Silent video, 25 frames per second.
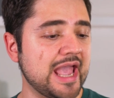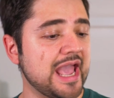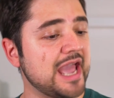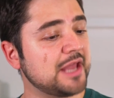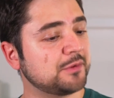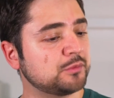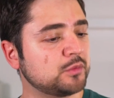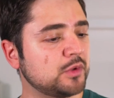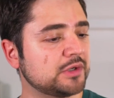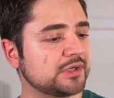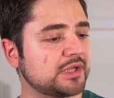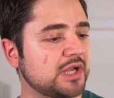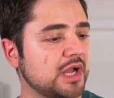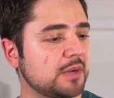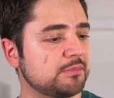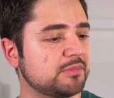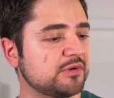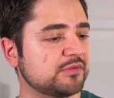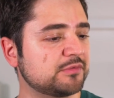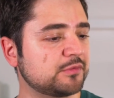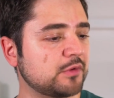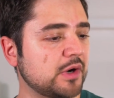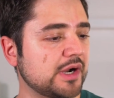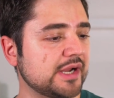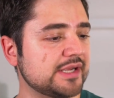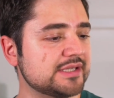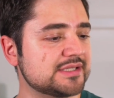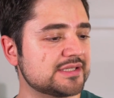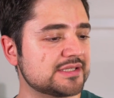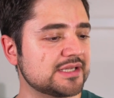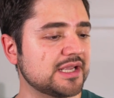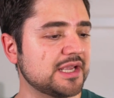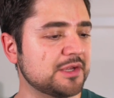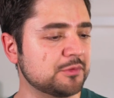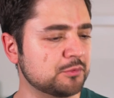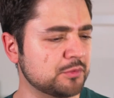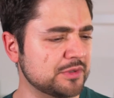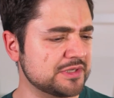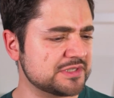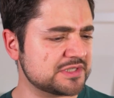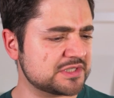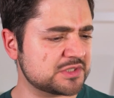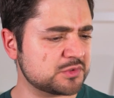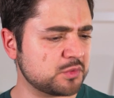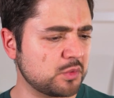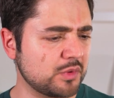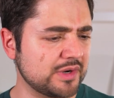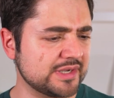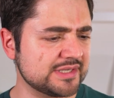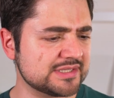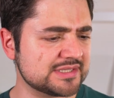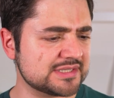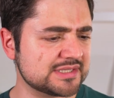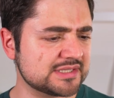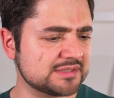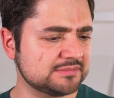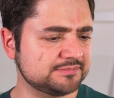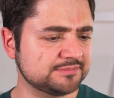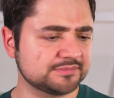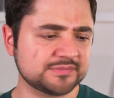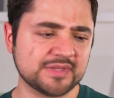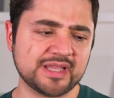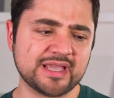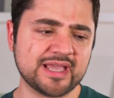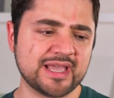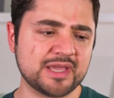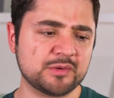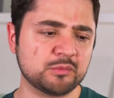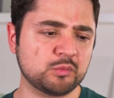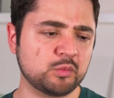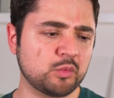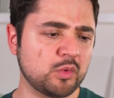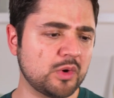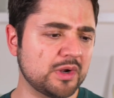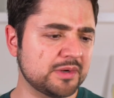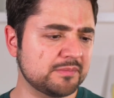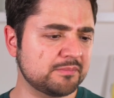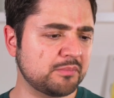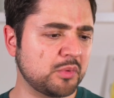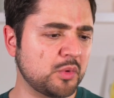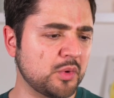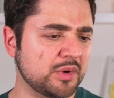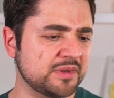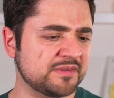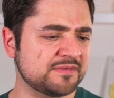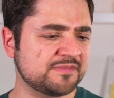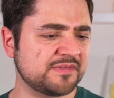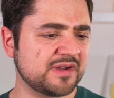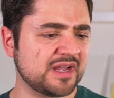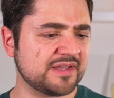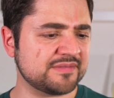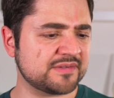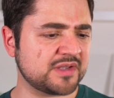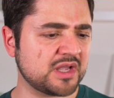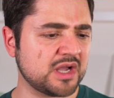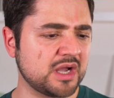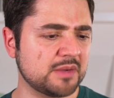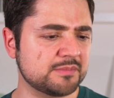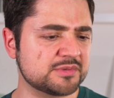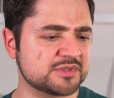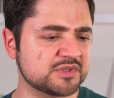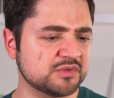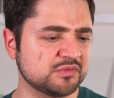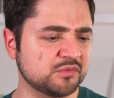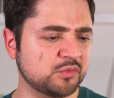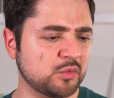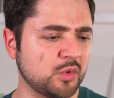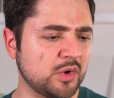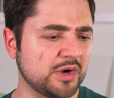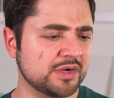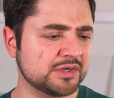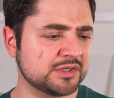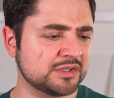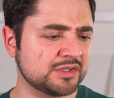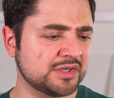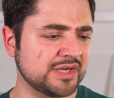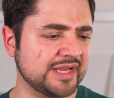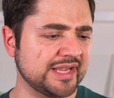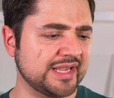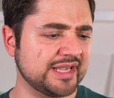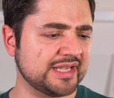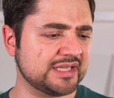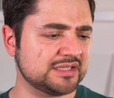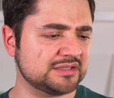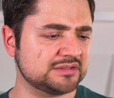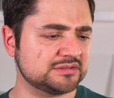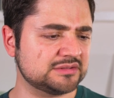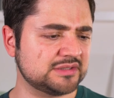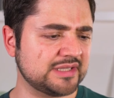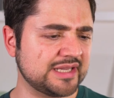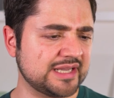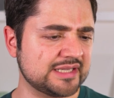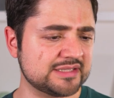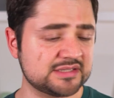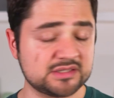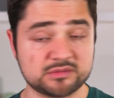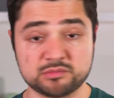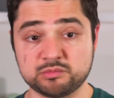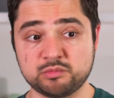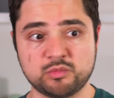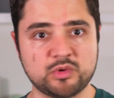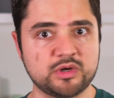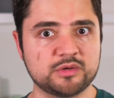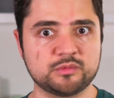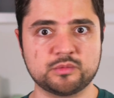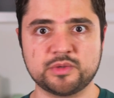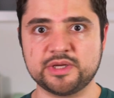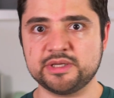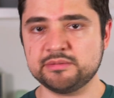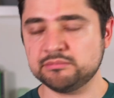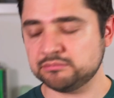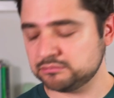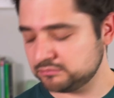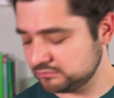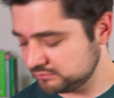Add 1 cup of rice and rinse twice. Add 1.5 cups of water, and that's one way.